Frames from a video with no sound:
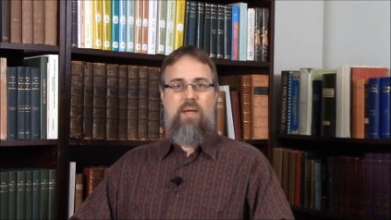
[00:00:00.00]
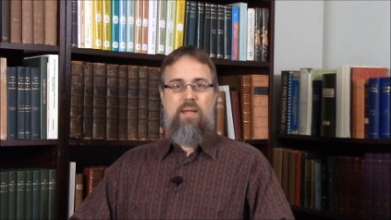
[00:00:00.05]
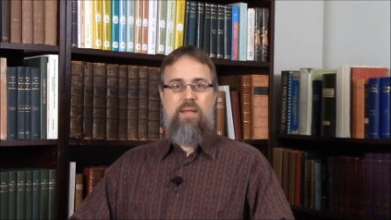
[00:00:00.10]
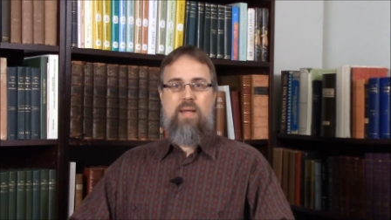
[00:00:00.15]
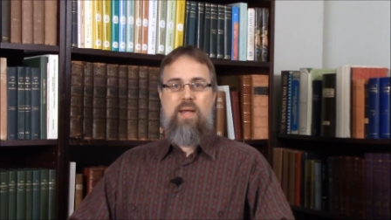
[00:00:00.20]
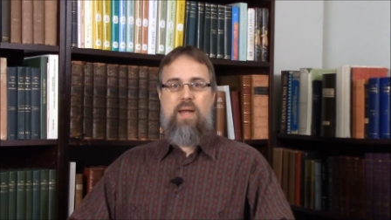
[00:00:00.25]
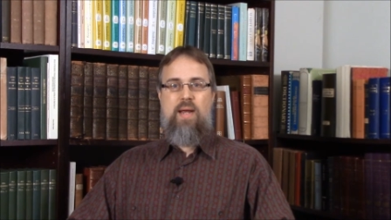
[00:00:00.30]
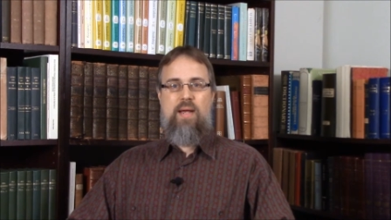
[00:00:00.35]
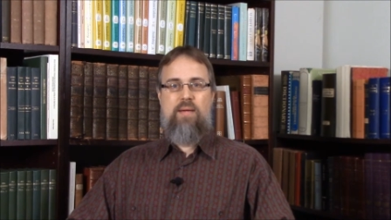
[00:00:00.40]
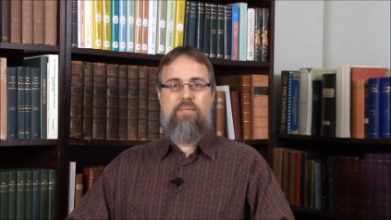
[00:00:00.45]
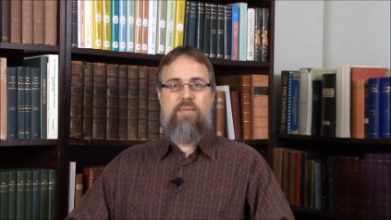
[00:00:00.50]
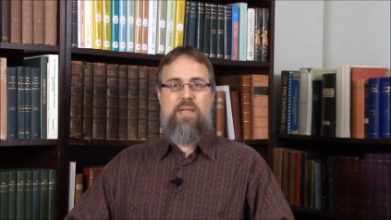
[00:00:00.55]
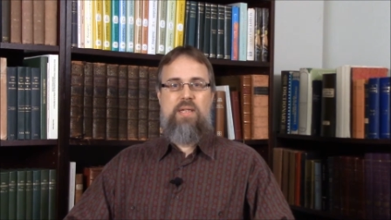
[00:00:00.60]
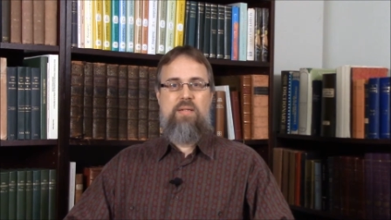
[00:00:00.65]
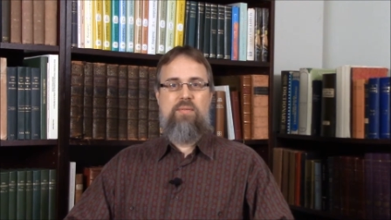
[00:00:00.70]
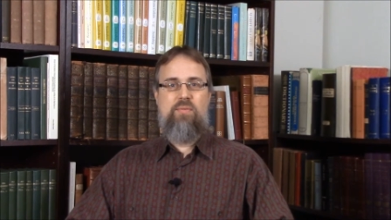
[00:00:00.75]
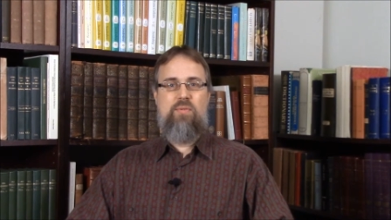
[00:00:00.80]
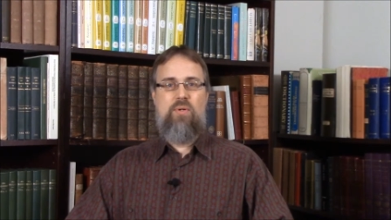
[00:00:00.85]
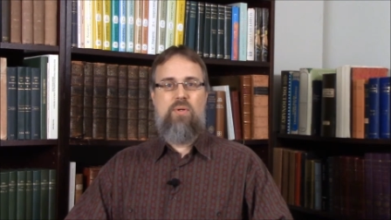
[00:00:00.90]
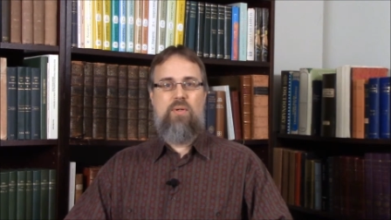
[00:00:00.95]
They have
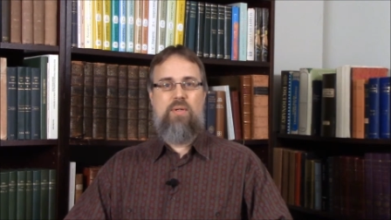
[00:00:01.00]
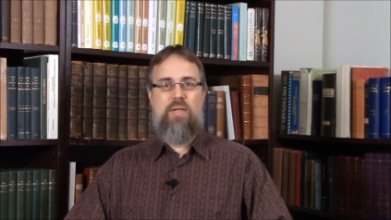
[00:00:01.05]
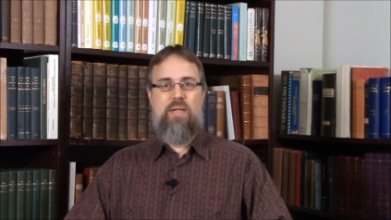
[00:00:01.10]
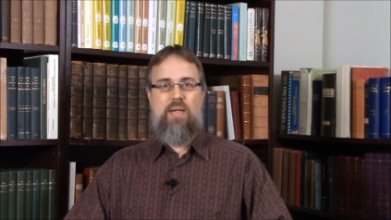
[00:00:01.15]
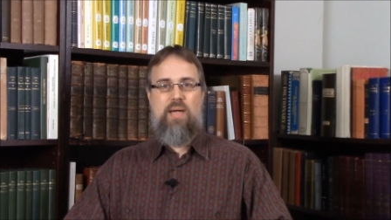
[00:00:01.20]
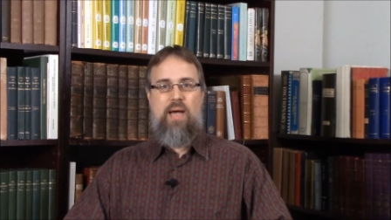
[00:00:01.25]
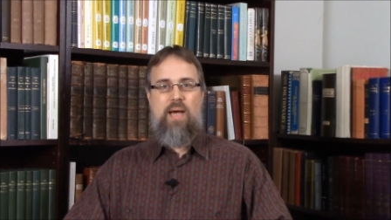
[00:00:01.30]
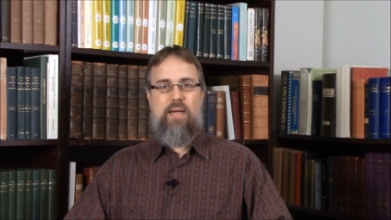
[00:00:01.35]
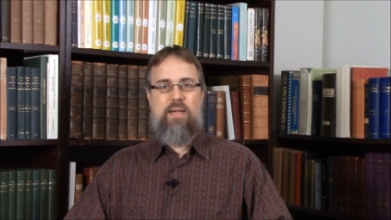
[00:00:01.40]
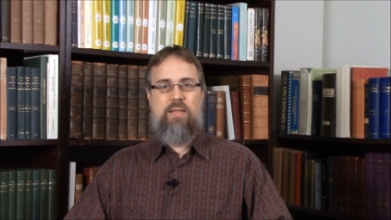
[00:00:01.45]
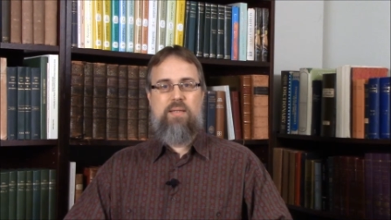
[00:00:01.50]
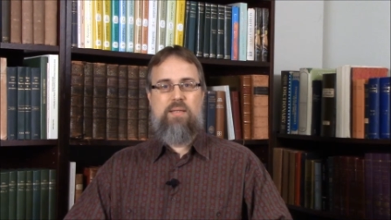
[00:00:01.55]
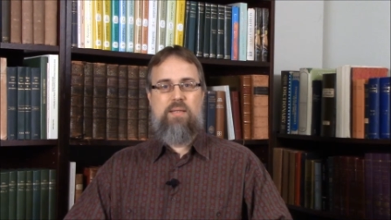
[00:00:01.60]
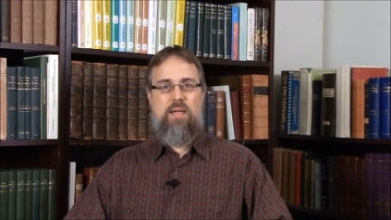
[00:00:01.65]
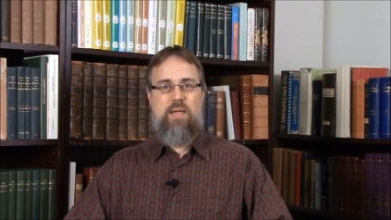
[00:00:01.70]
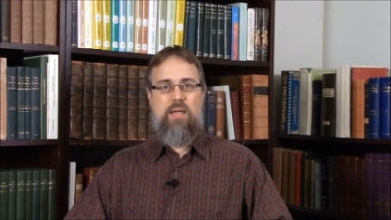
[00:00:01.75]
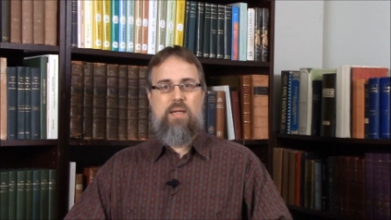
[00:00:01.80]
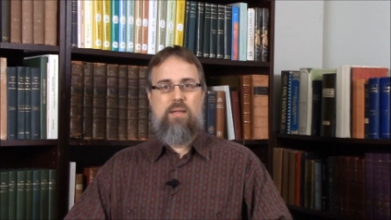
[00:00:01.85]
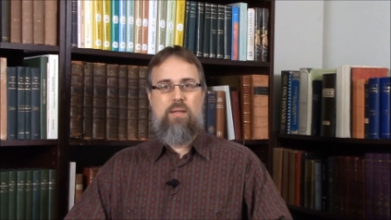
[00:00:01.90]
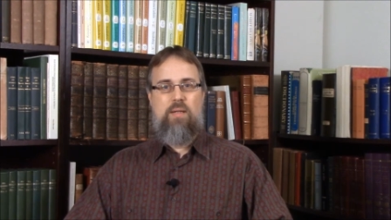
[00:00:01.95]
Eve quoting God as
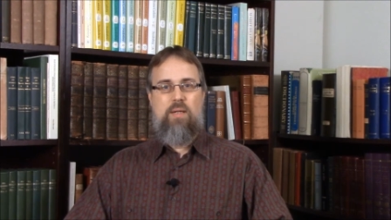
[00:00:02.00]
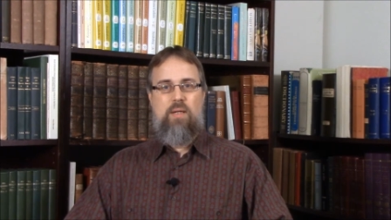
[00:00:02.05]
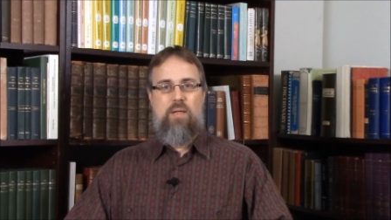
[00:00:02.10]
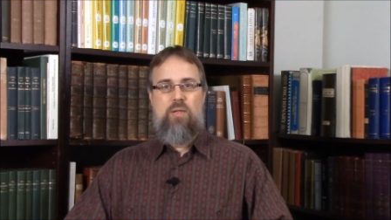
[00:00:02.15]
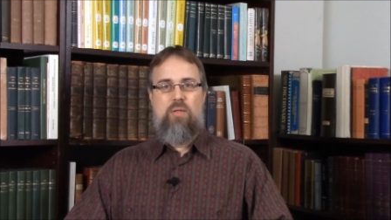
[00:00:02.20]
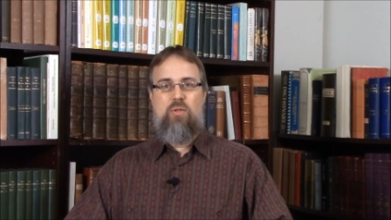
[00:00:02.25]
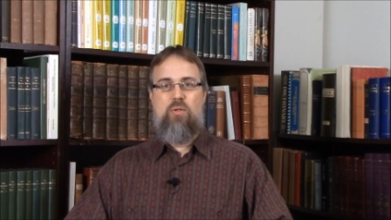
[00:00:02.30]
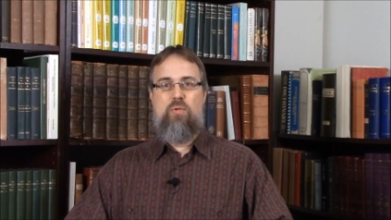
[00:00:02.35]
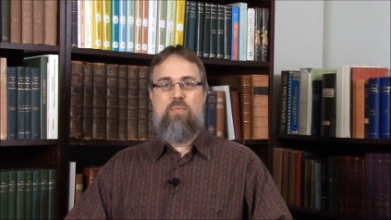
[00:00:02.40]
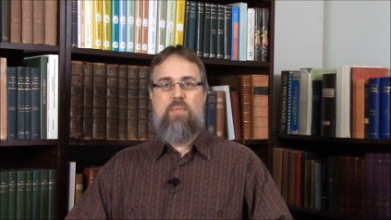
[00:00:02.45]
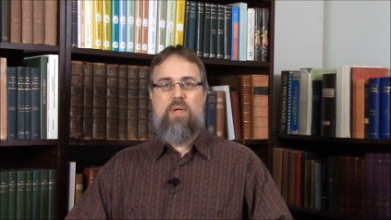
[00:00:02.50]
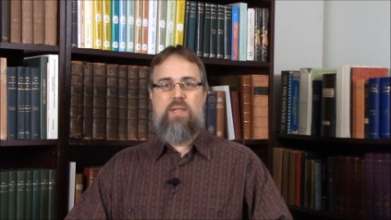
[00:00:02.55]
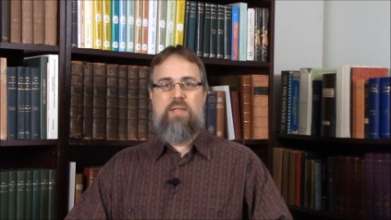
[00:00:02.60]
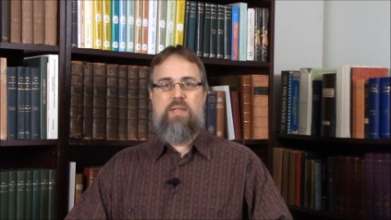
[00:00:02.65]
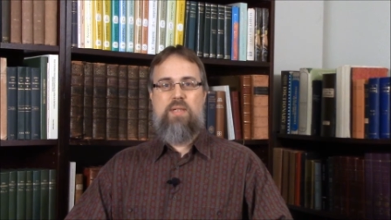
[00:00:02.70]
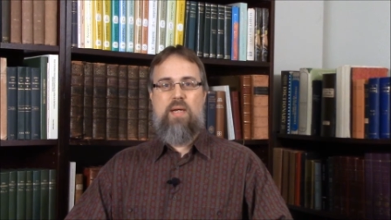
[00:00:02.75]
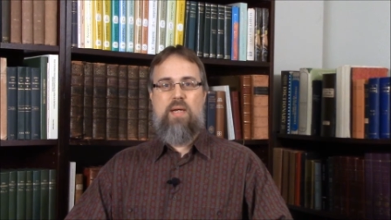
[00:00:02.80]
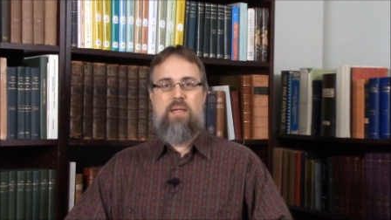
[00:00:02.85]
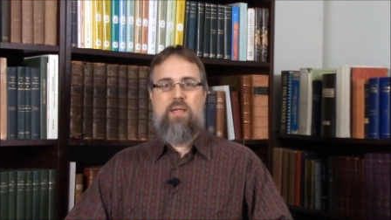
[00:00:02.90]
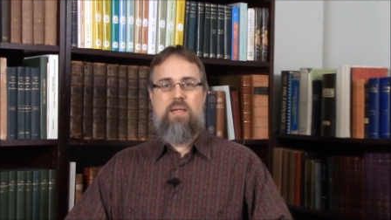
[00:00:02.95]
saying, "You must
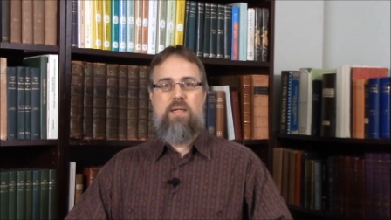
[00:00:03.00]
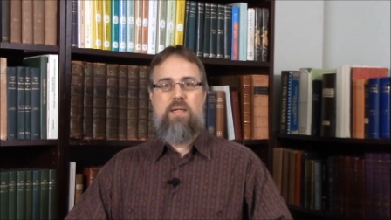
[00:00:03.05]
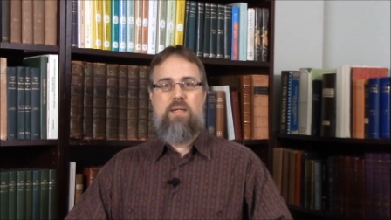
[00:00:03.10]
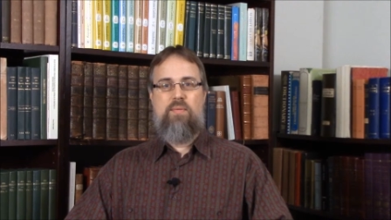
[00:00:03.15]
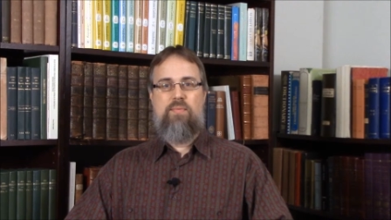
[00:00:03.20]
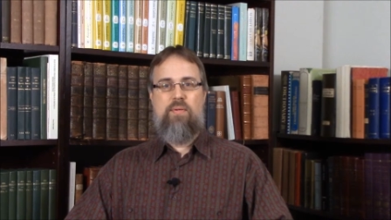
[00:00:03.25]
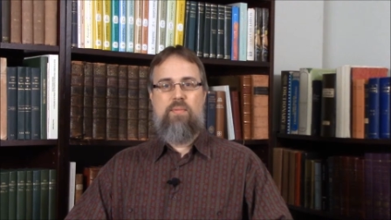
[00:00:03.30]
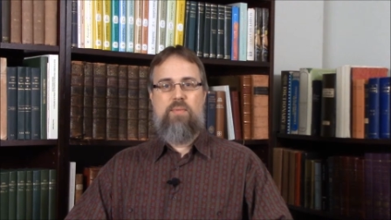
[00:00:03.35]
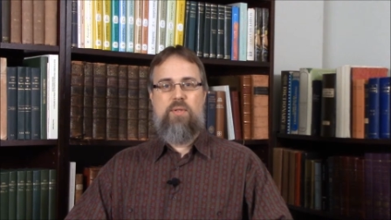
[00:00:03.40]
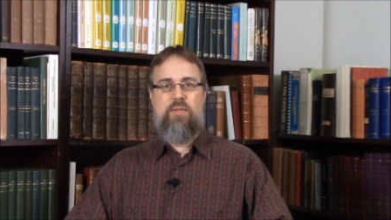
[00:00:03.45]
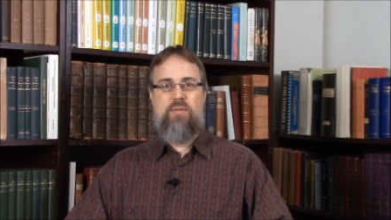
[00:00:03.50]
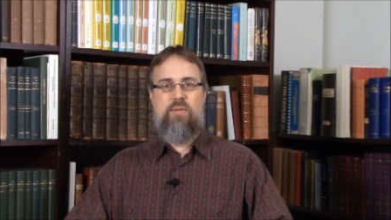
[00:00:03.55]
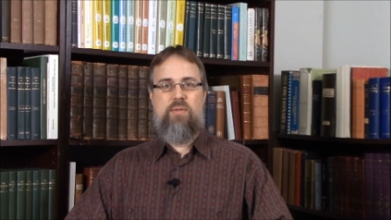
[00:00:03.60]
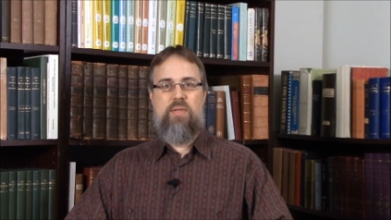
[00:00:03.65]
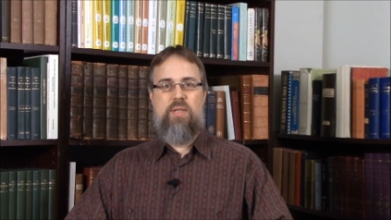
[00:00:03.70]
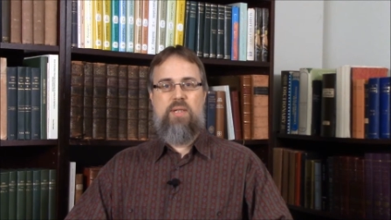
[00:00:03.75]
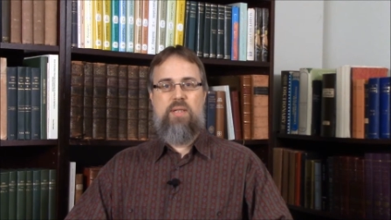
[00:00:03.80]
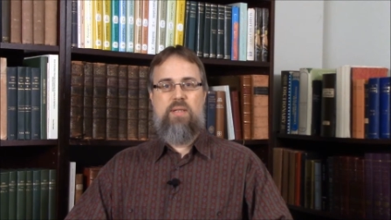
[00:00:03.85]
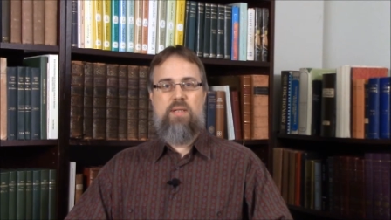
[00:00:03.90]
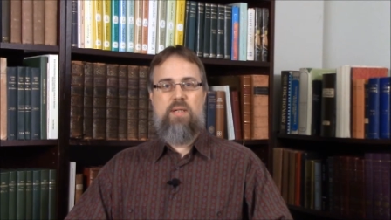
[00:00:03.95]
not eat from the
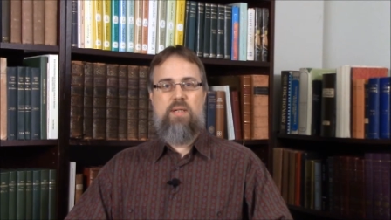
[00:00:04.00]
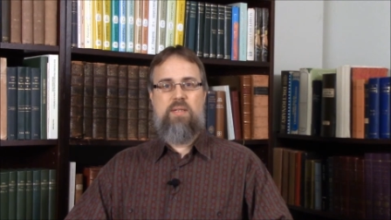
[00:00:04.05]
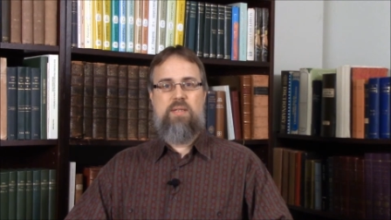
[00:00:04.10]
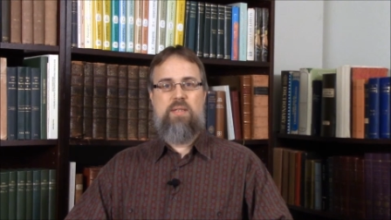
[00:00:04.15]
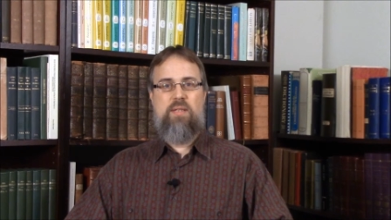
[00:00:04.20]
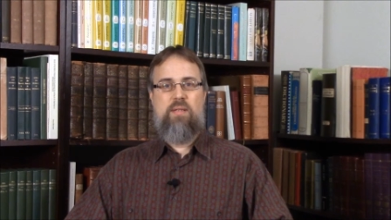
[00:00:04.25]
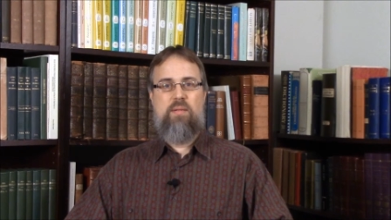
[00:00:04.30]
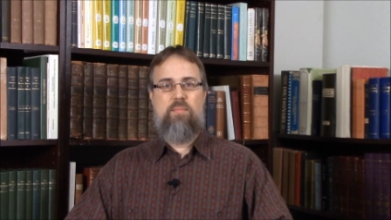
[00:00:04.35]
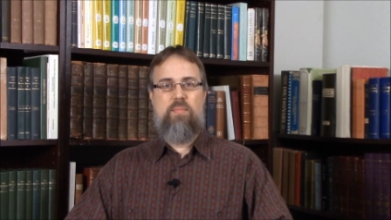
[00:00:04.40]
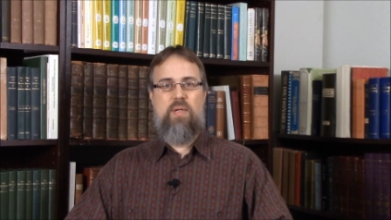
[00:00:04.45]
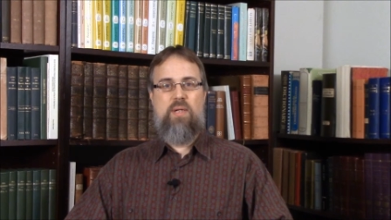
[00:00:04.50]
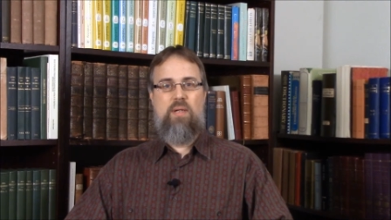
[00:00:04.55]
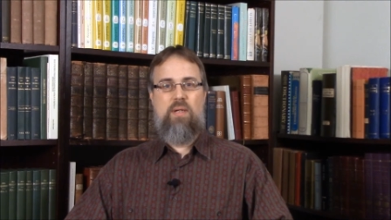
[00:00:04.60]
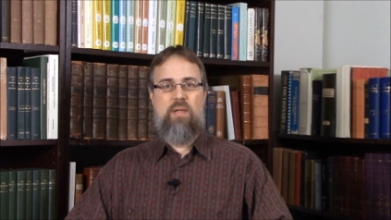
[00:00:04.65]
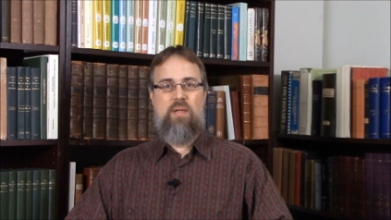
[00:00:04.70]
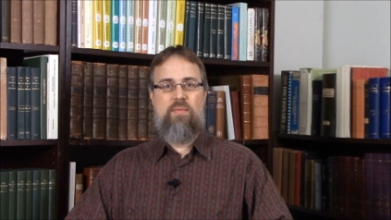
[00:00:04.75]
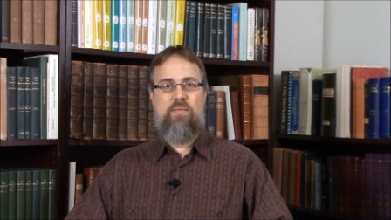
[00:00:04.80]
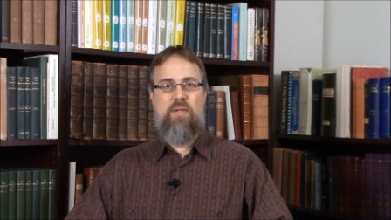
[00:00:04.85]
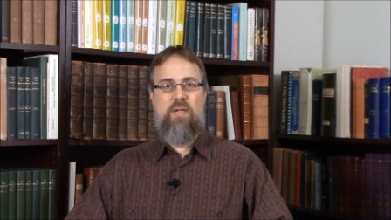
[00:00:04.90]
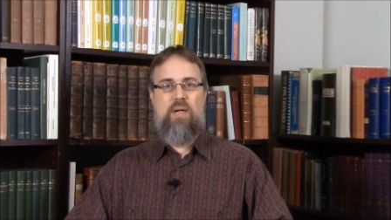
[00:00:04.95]
tree that is in the middle
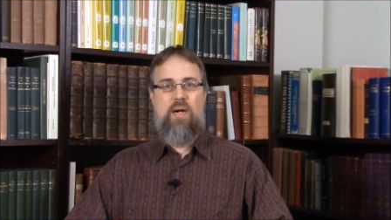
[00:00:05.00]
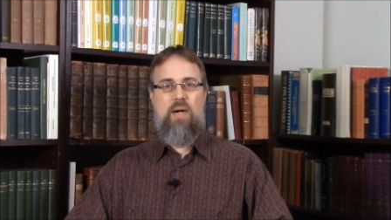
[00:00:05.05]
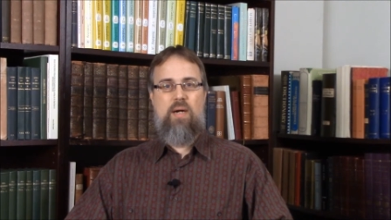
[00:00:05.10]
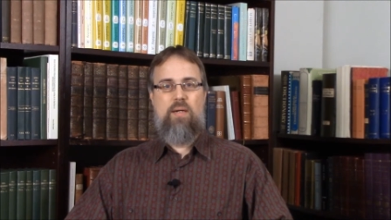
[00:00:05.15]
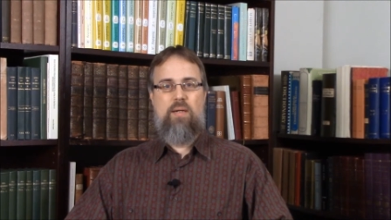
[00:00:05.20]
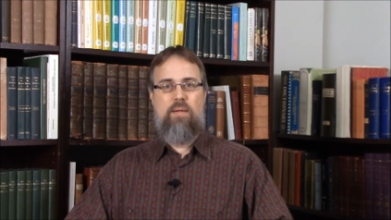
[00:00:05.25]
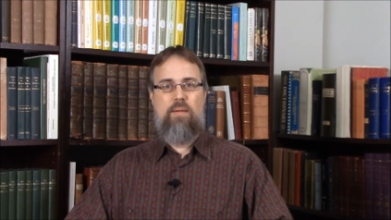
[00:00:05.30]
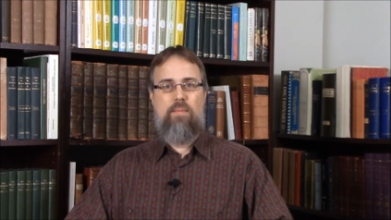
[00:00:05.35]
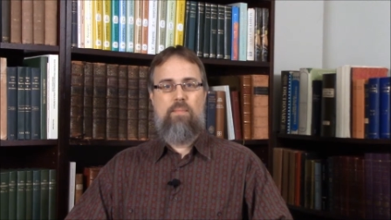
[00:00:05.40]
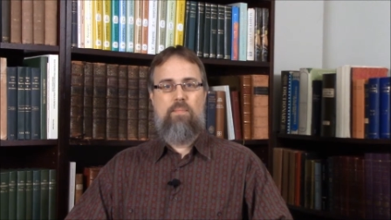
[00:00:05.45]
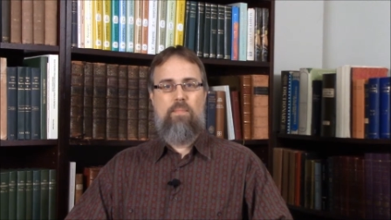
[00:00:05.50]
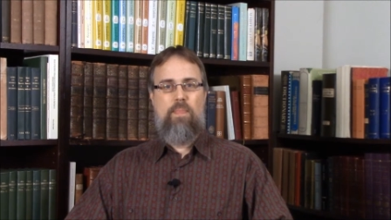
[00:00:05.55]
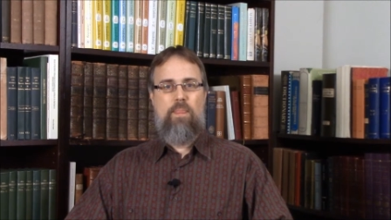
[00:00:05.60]
of the garden."